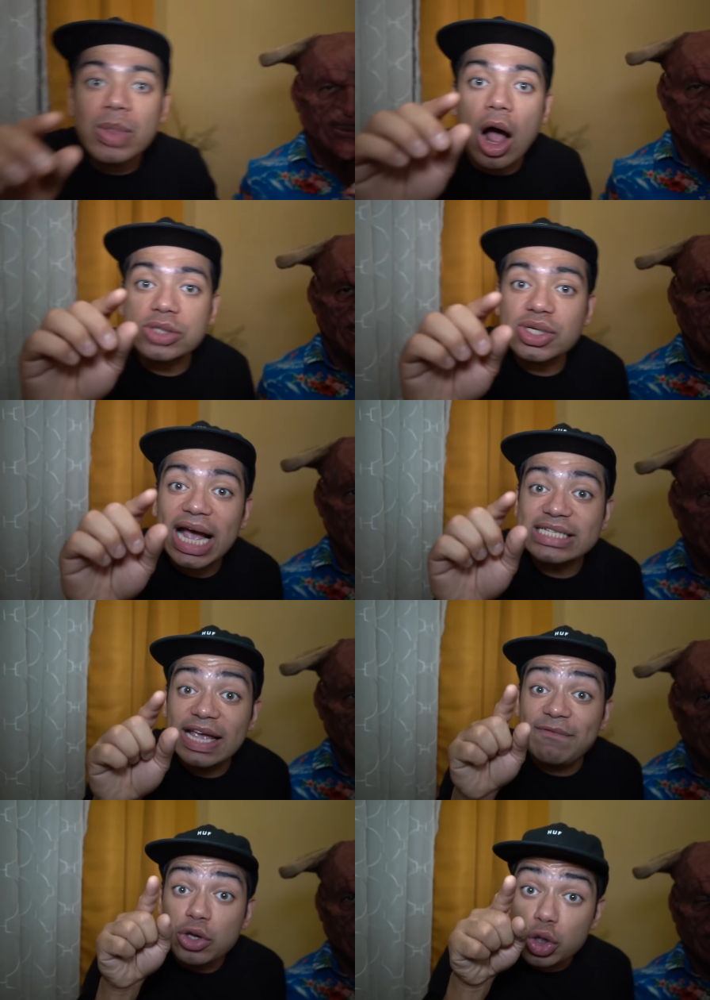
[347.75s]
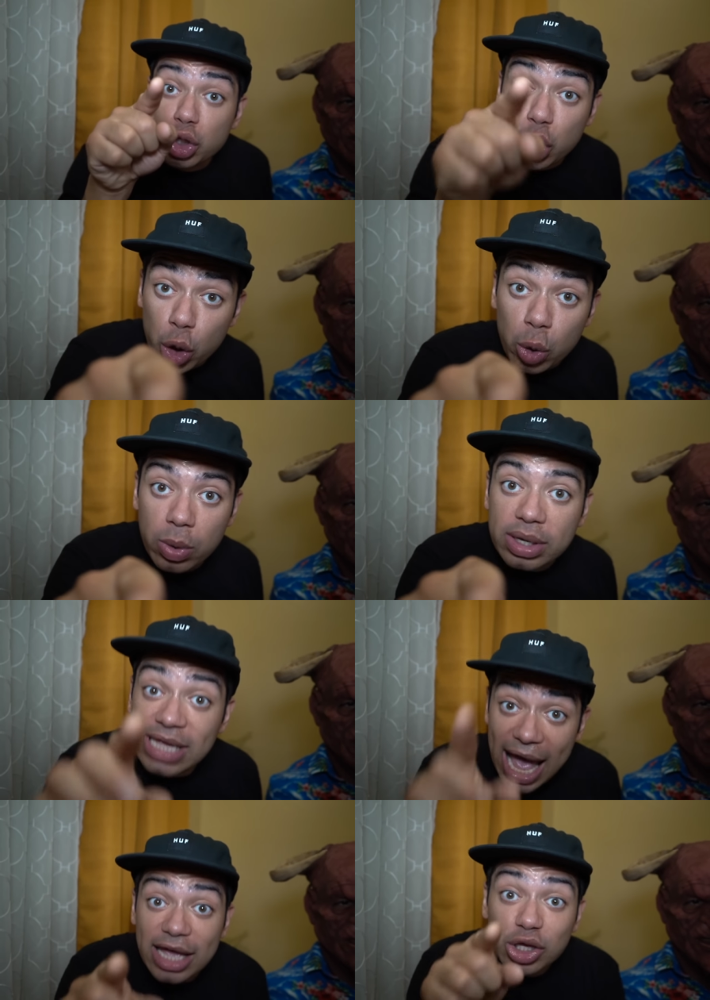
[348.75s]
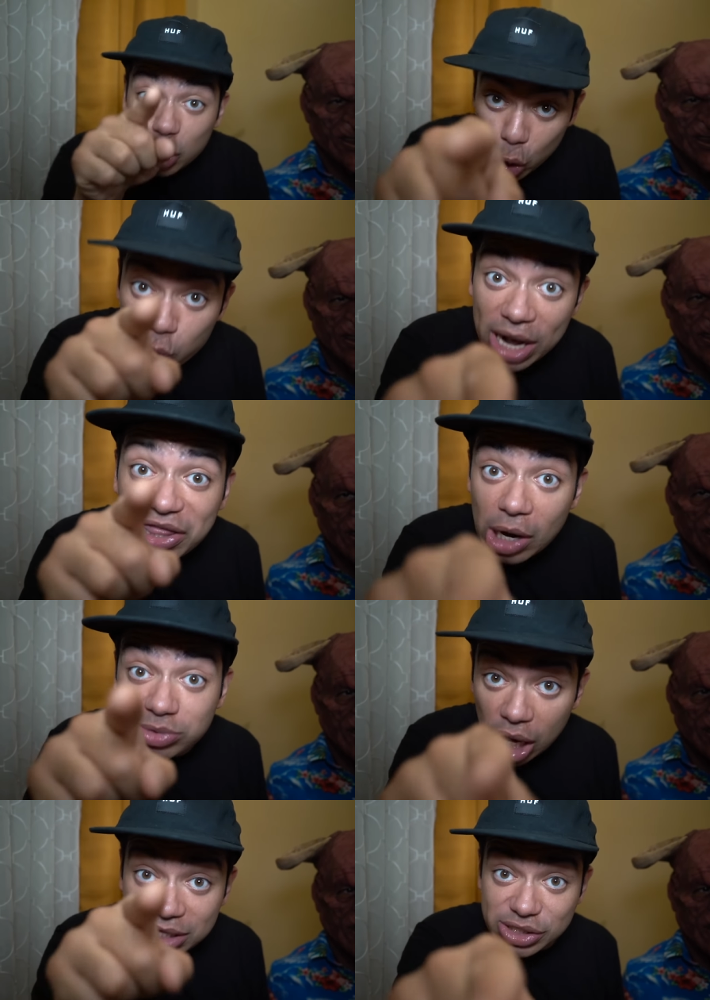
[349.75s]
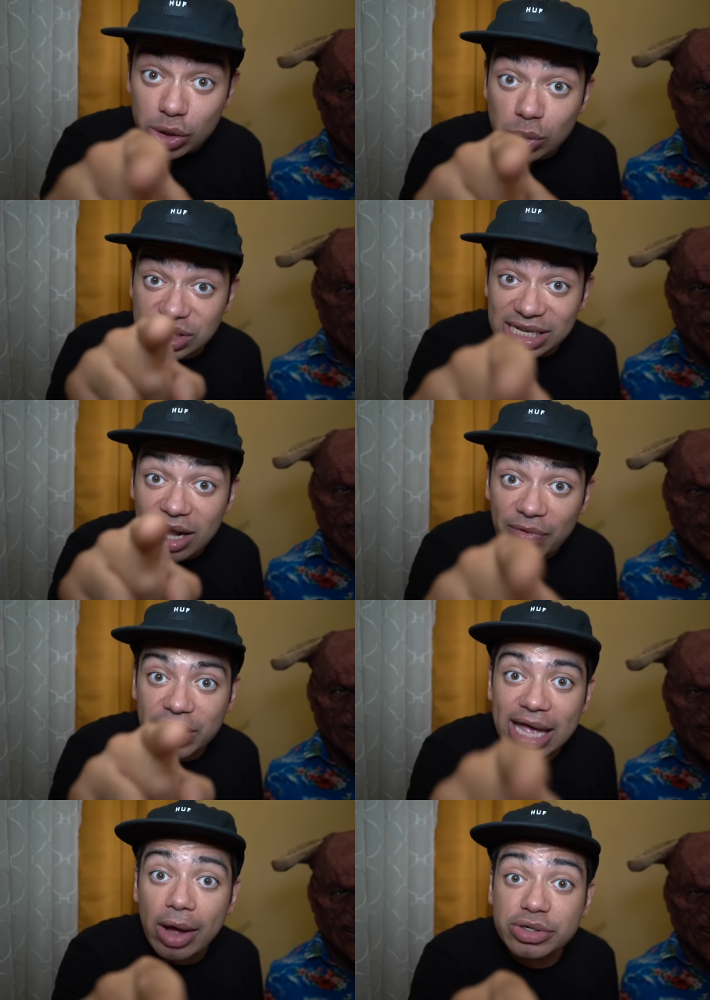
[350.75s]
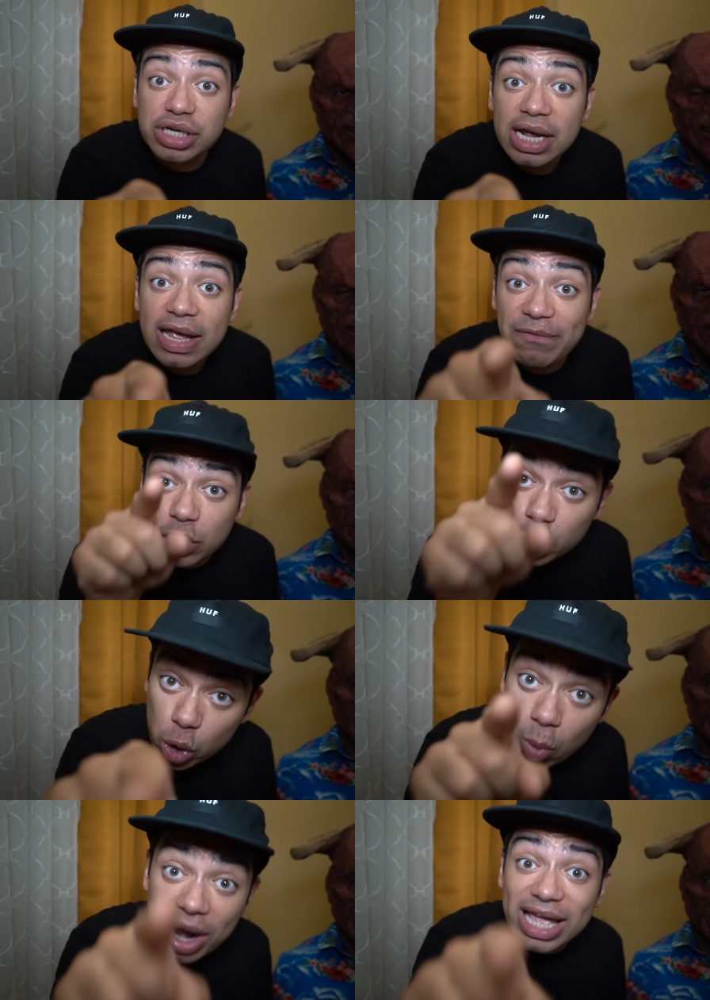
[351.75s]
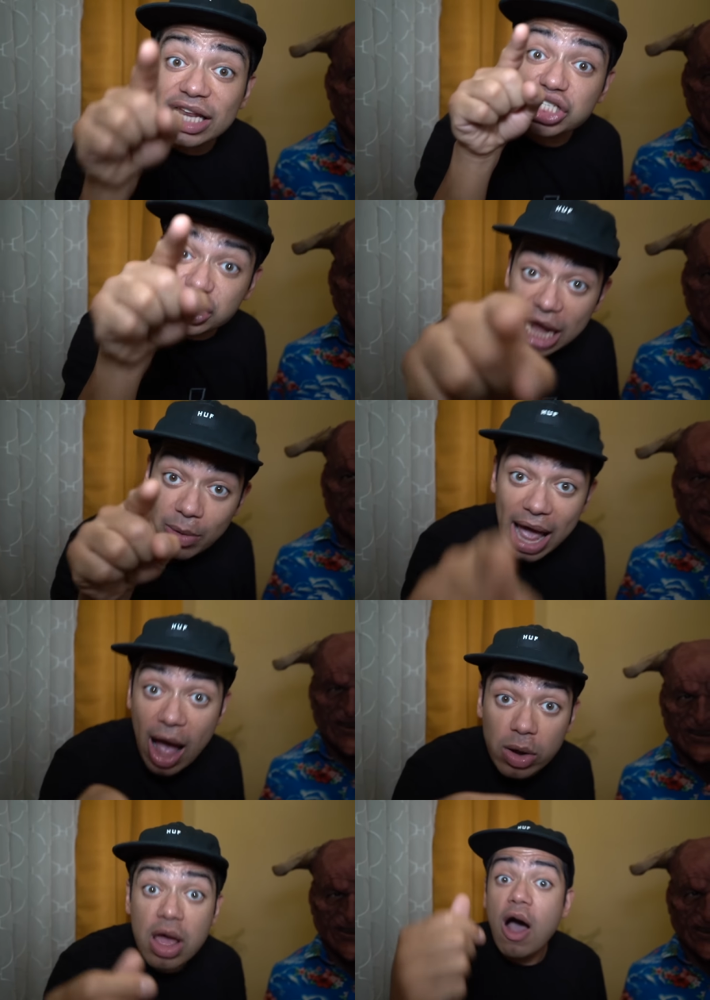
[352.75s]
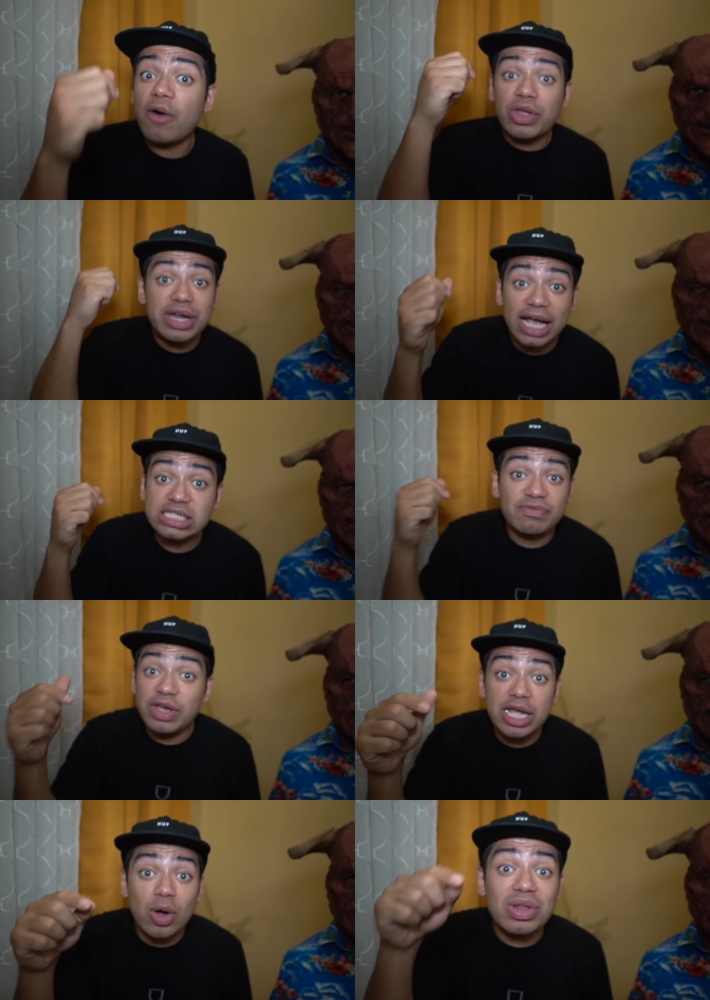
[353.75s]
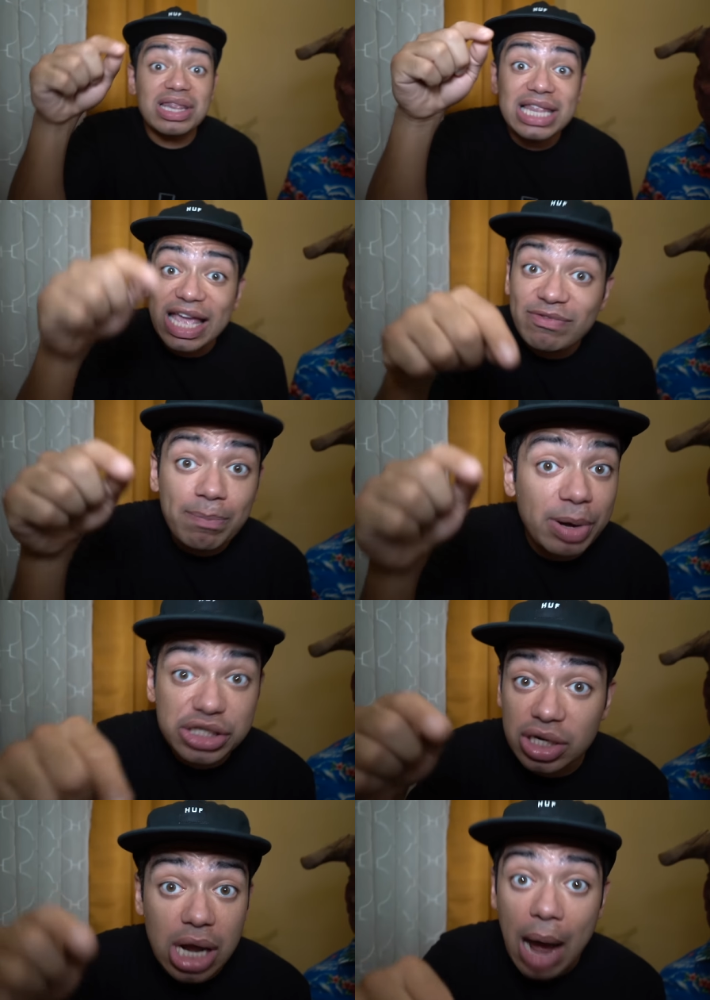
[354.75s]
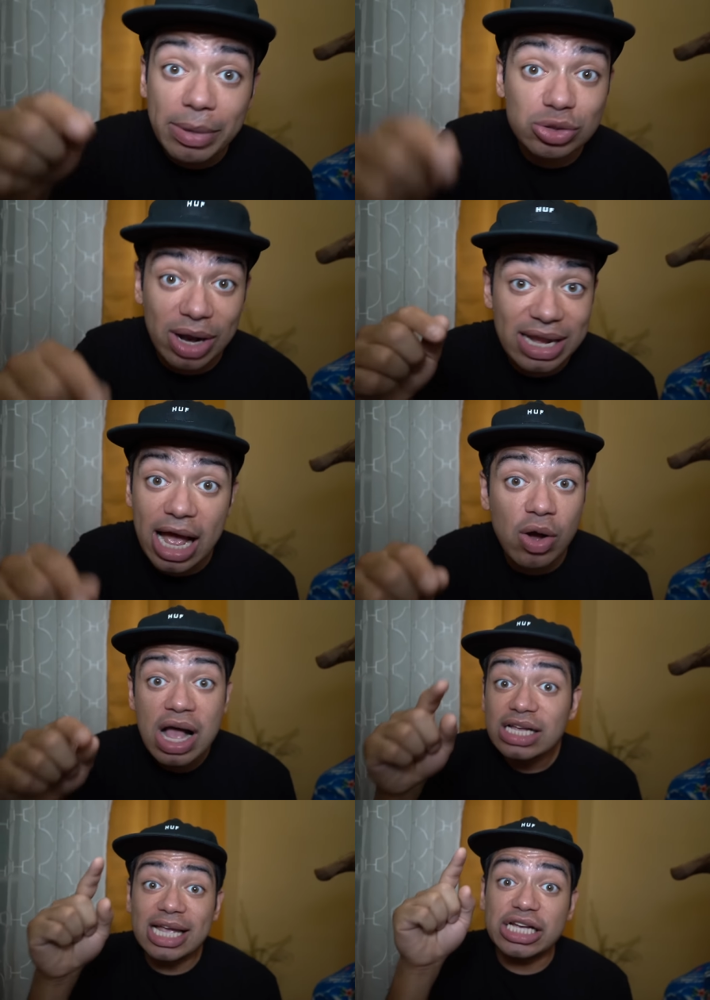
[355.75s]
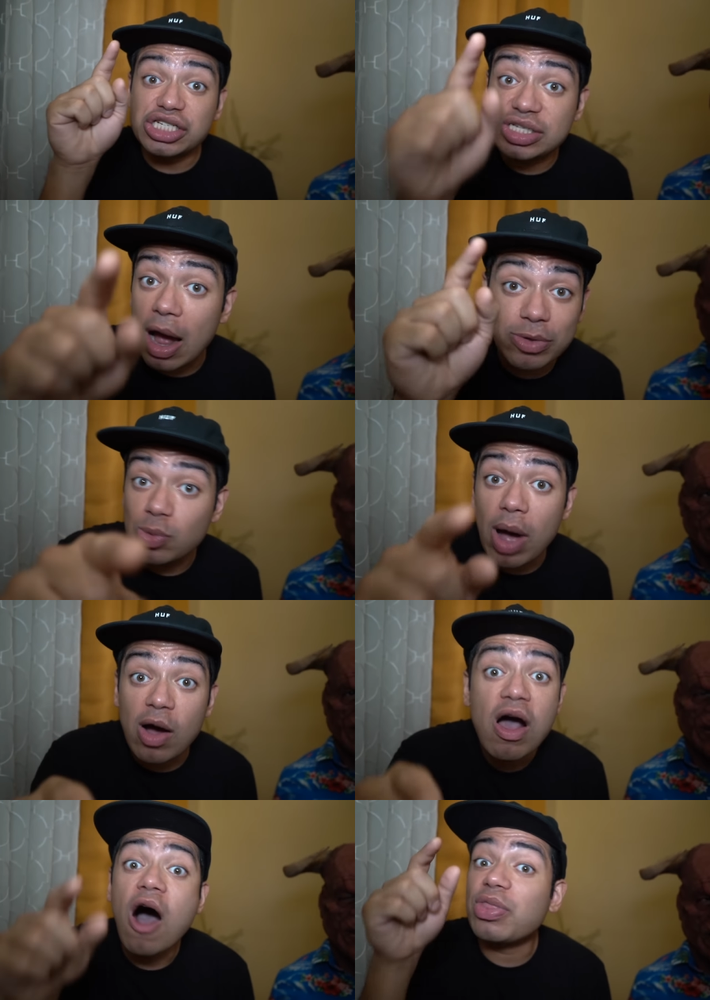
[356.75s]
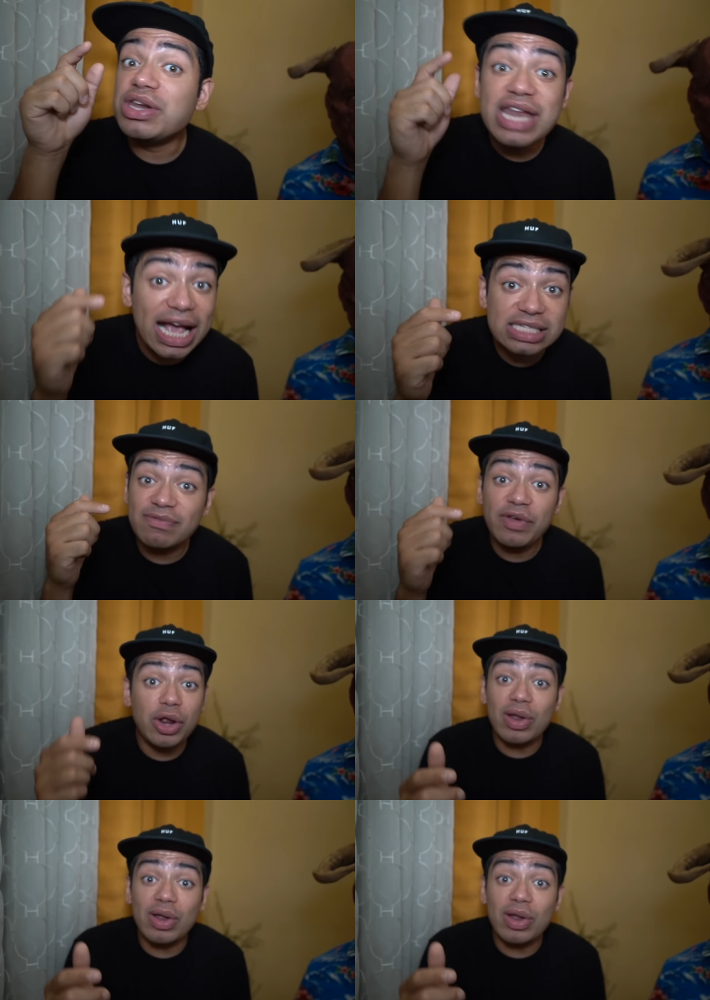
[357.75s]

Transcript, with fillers: Also, guys, if you, you right there, I'm talking to you who's sitting on the couch. If you want to get a shout out on the next video, leave a bunch of comments right now so I can shout you out on the next video.